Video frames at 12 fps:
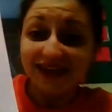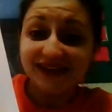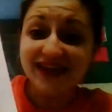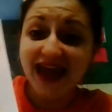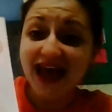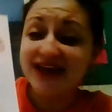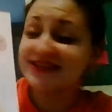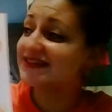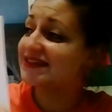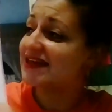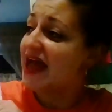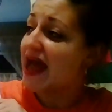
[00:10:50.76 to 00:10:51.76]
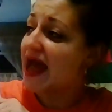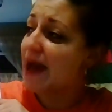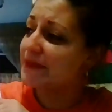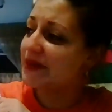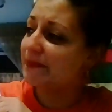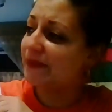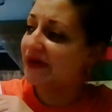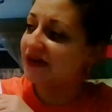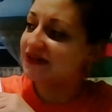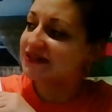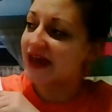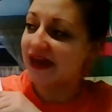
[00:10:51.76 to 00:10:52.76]
Yes, Happy Pig
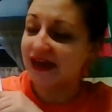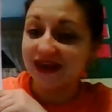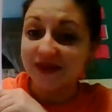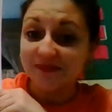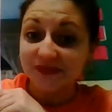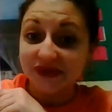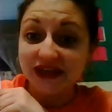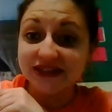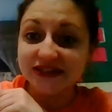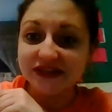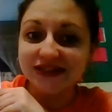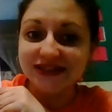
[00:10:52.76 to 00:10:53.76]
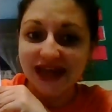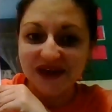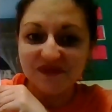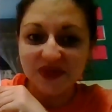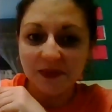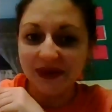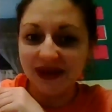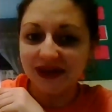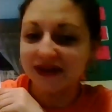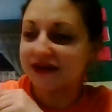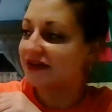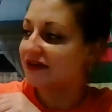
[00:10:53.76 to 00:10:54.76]
Day. It's the day of the
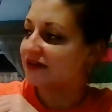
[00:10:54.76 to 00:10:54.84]
pig.